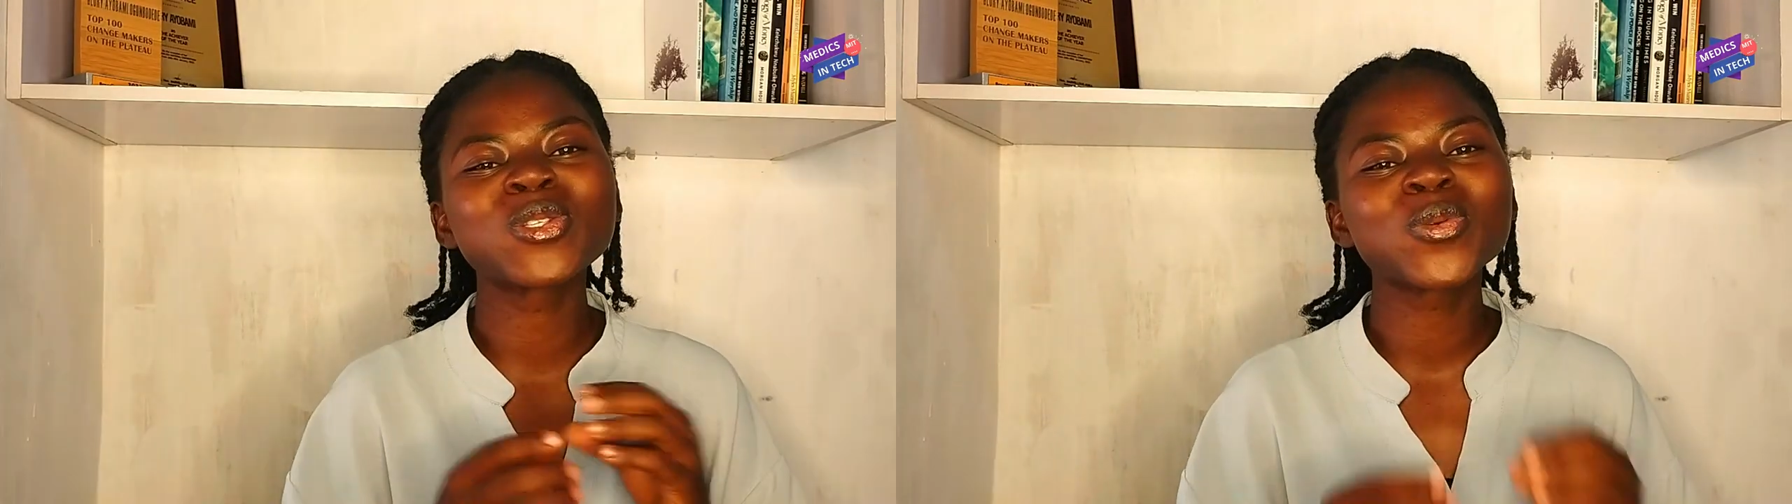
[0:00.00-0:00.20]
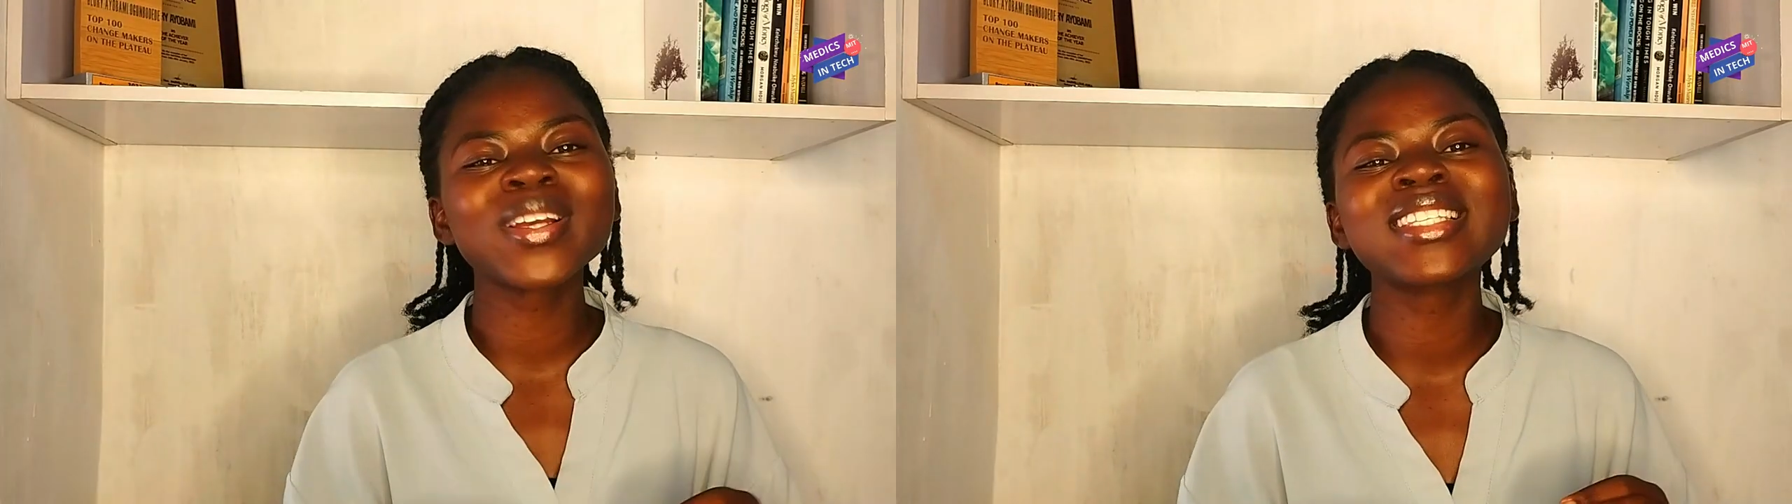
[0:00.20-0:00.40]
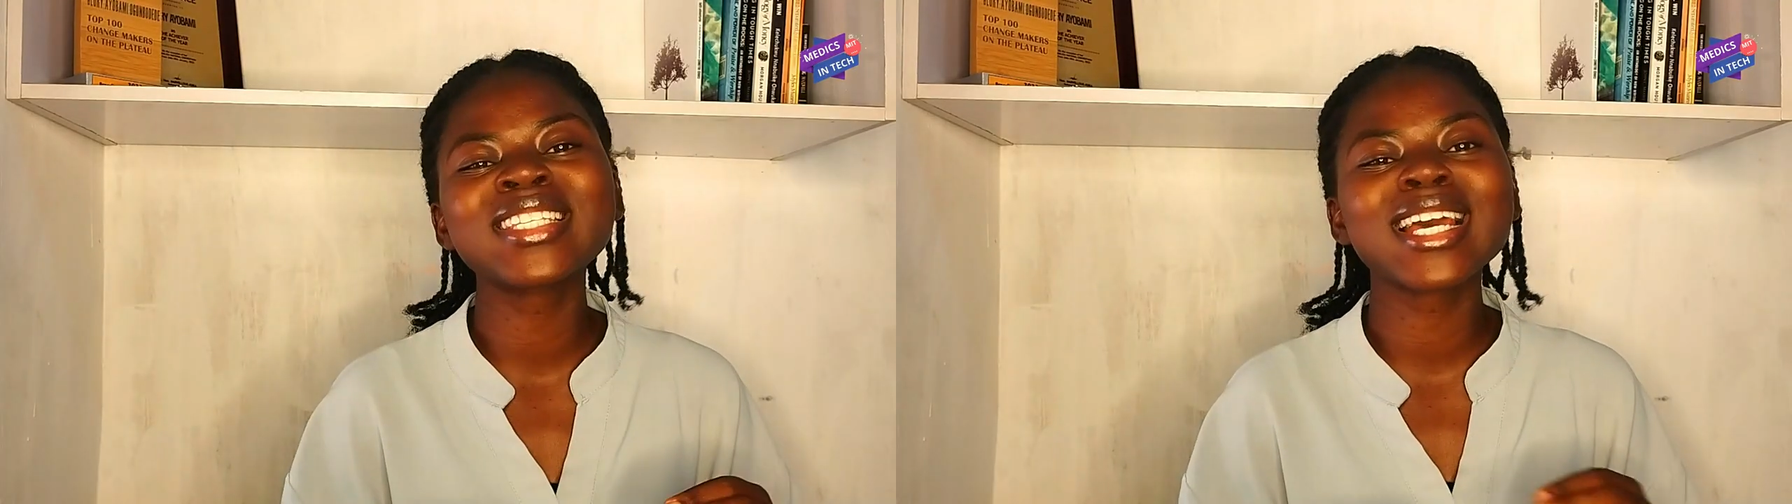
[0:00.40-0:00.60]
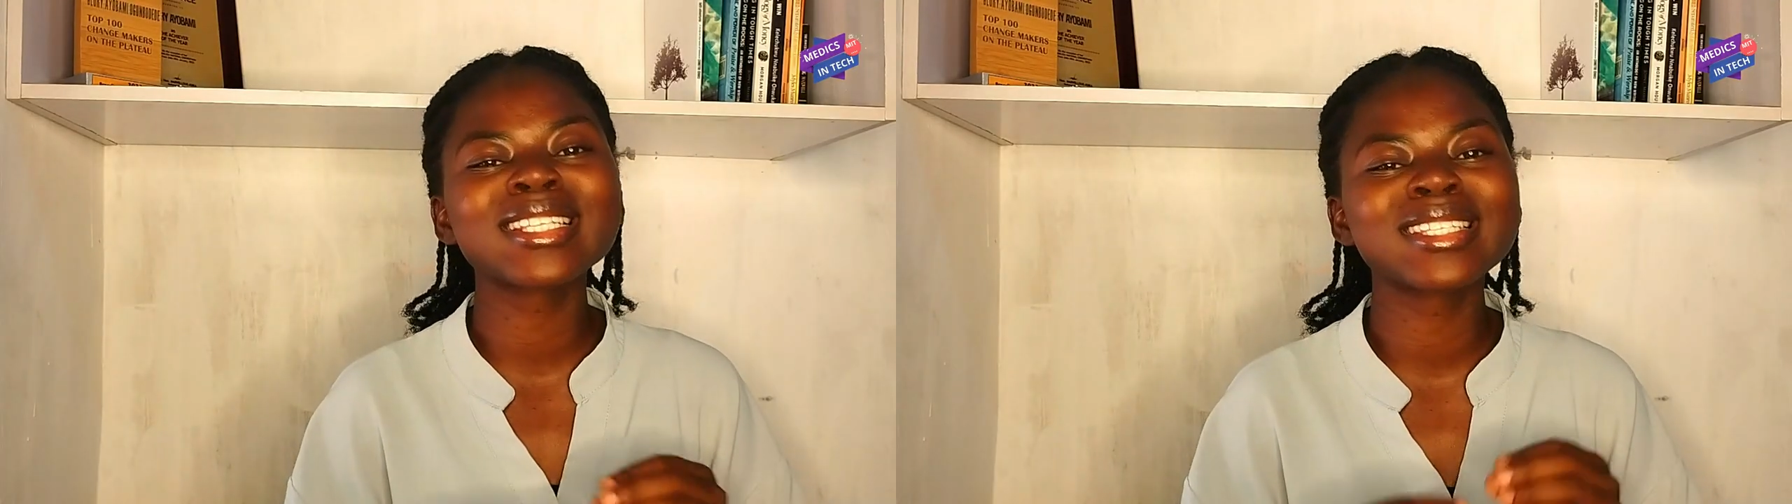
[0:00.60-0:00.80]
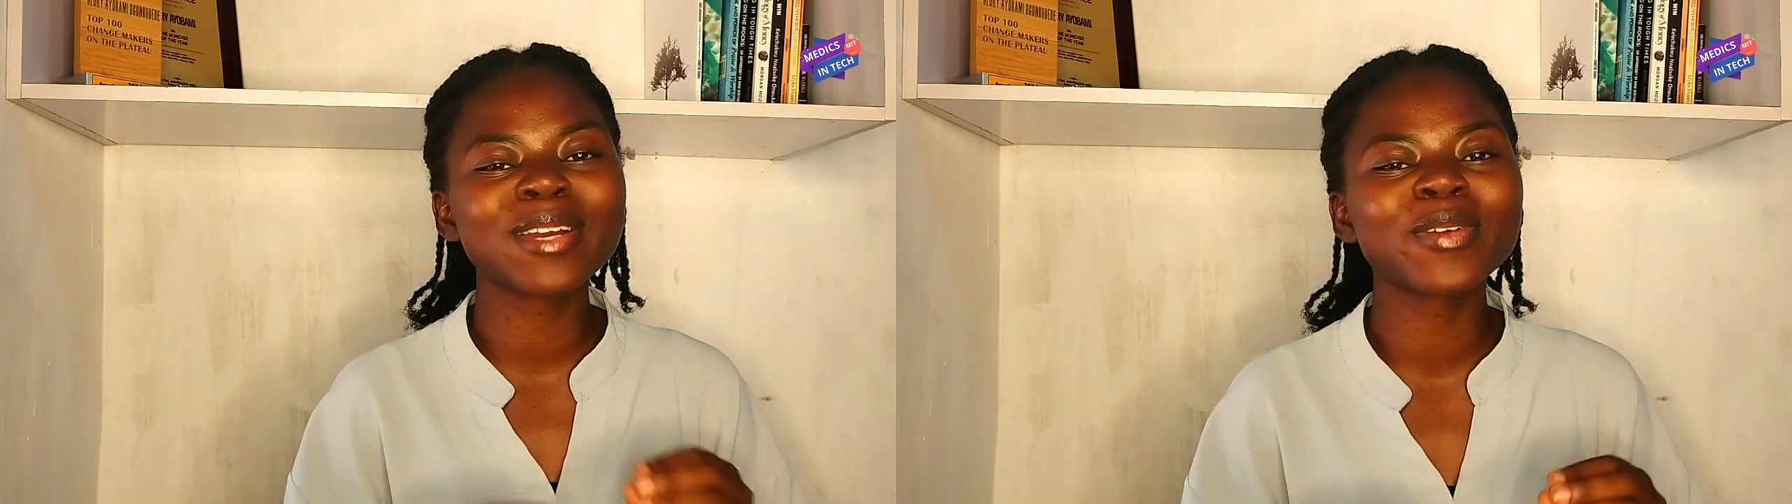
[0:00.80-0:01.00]
20th
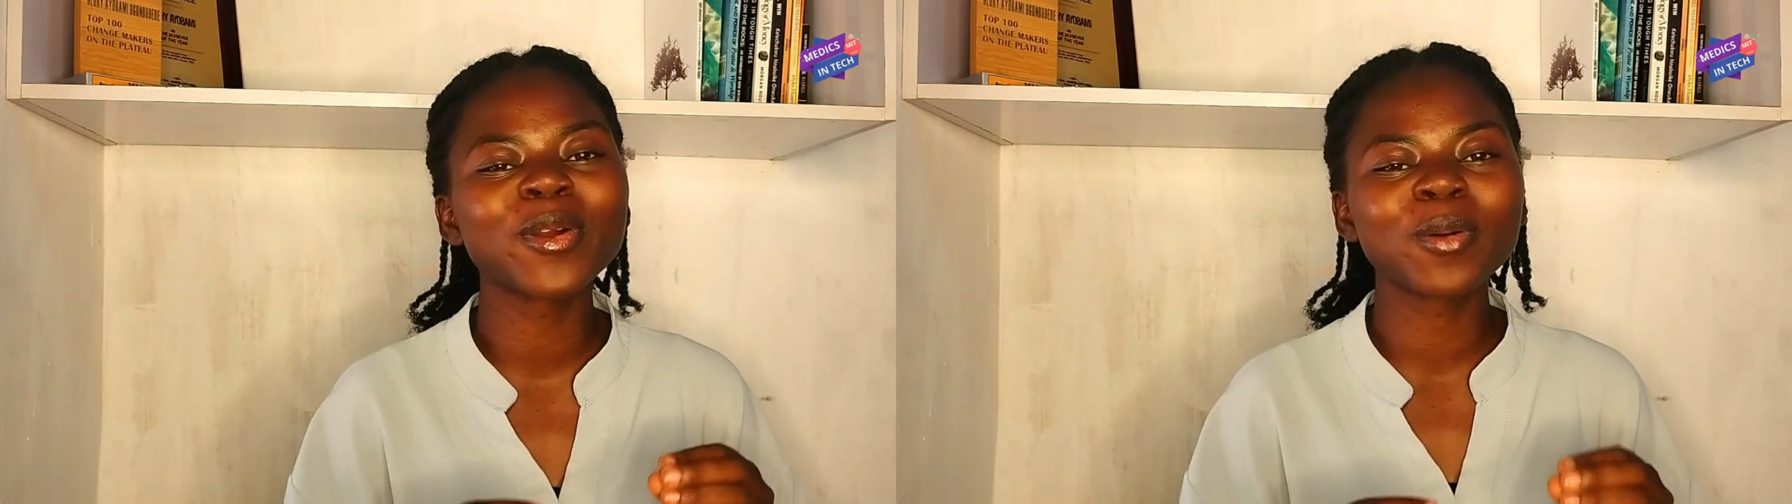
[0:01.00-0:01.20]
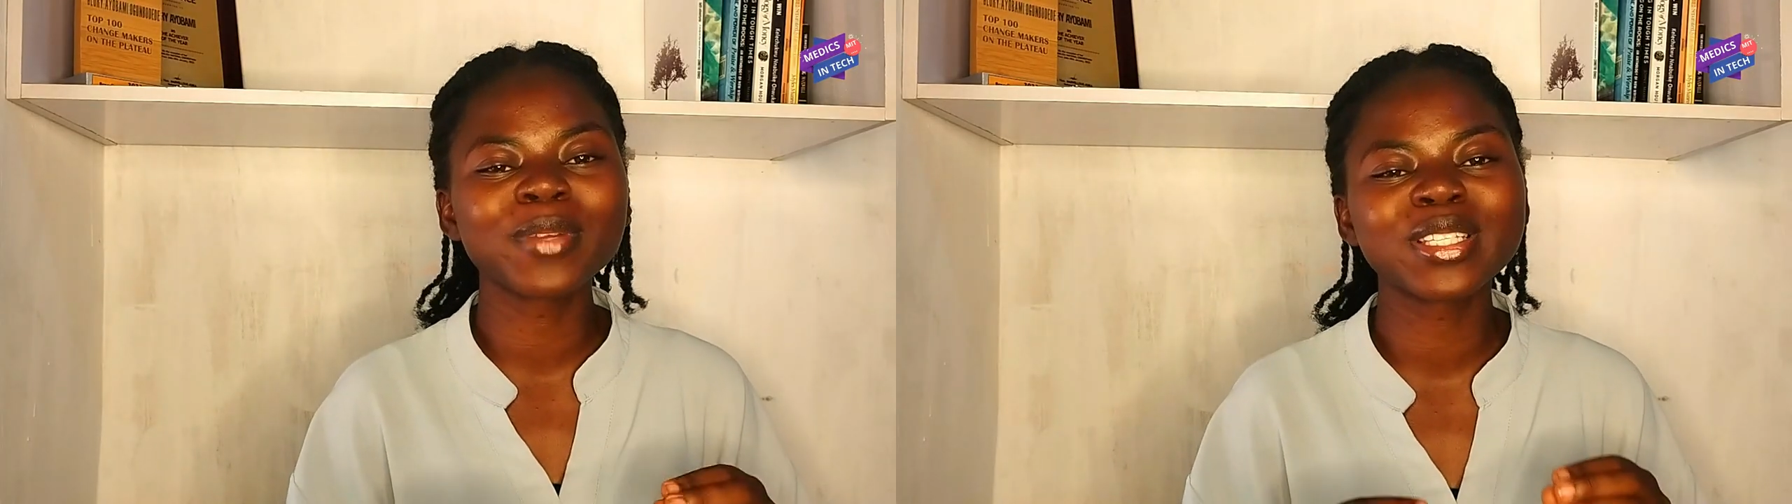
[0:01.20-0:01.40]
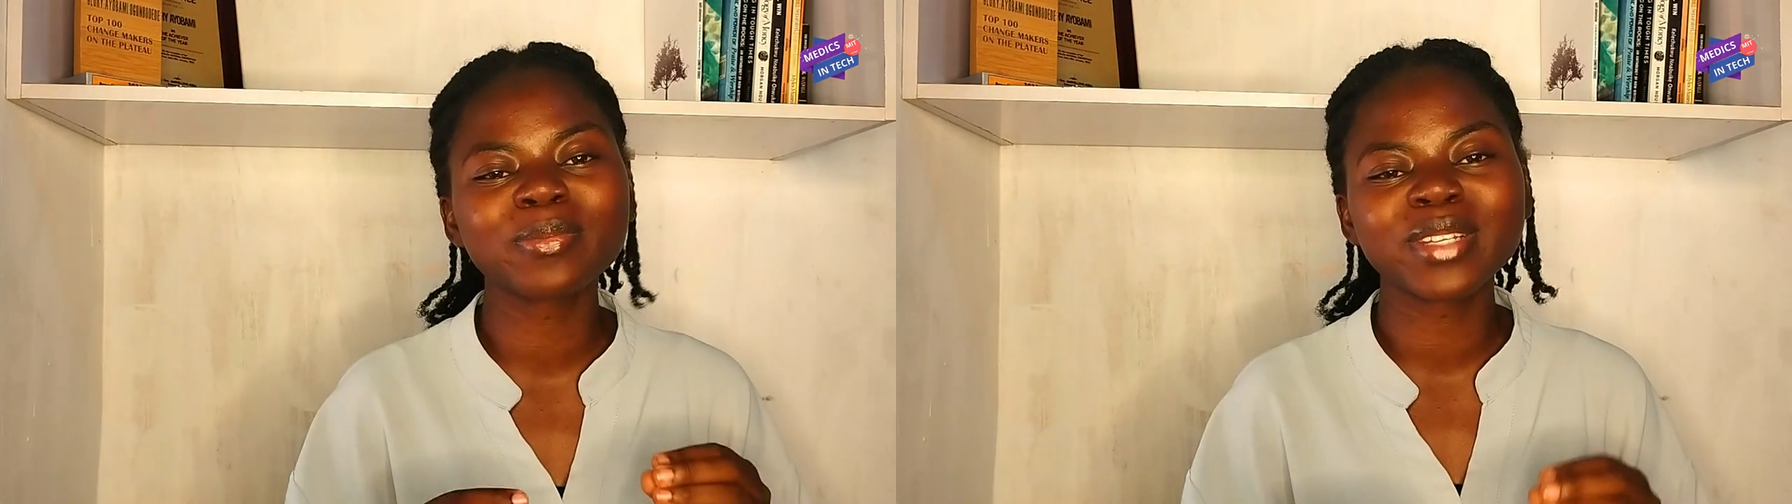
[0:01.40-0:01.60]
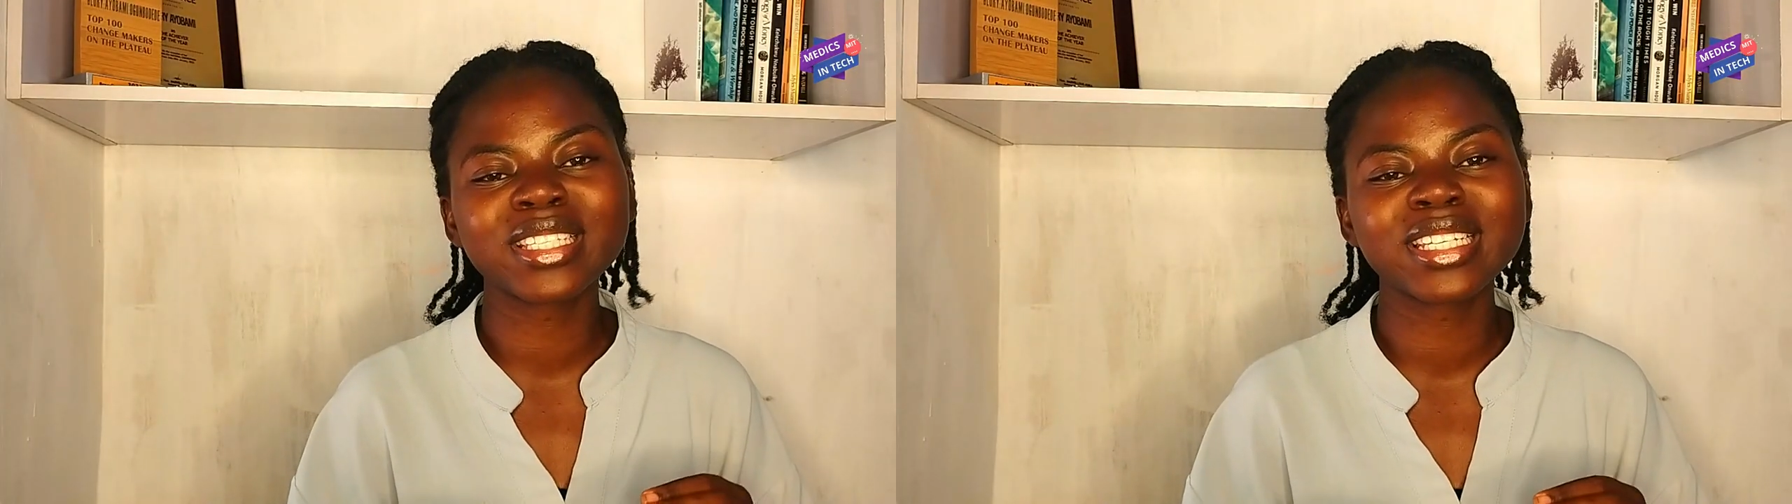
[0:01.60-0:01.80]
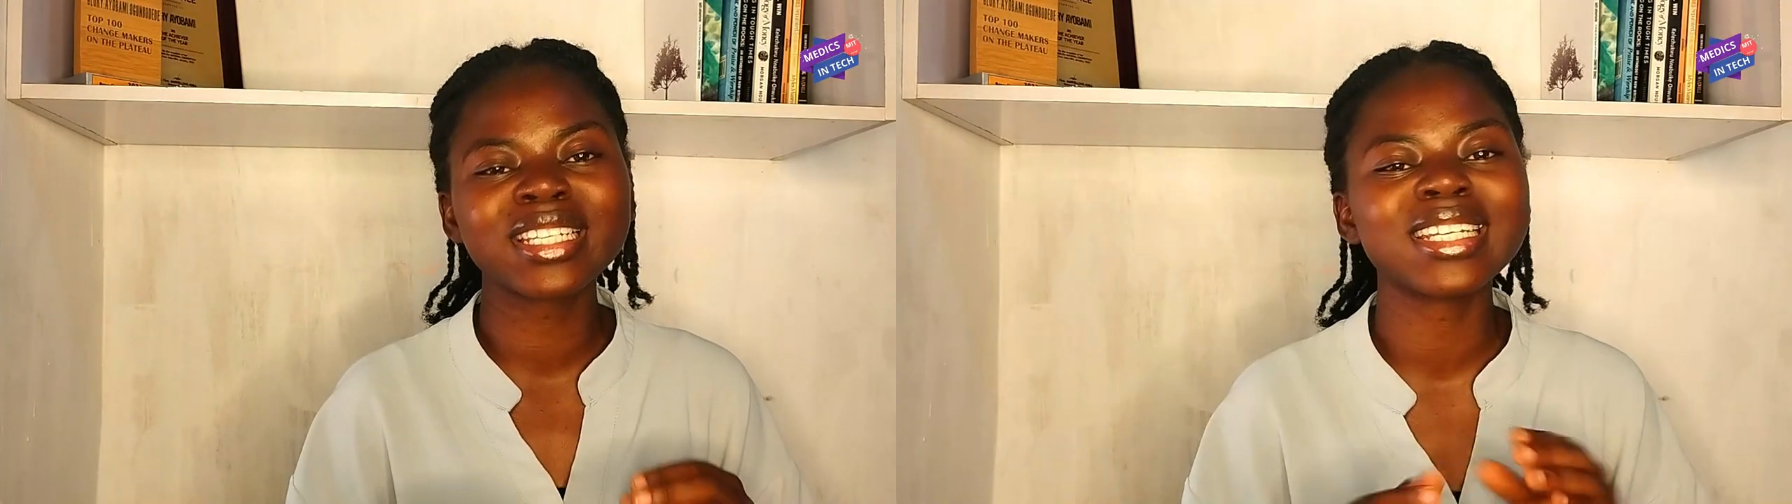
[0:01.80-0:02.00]
Steering Committee
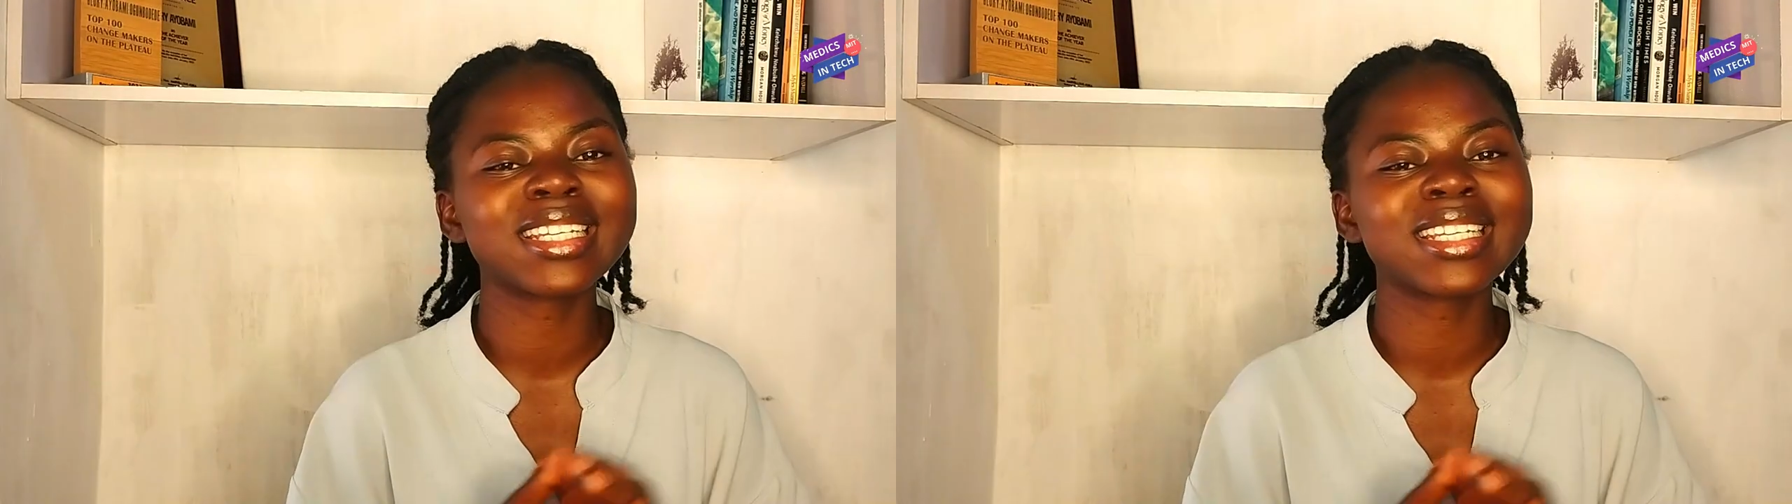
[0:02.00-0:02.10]
meeting in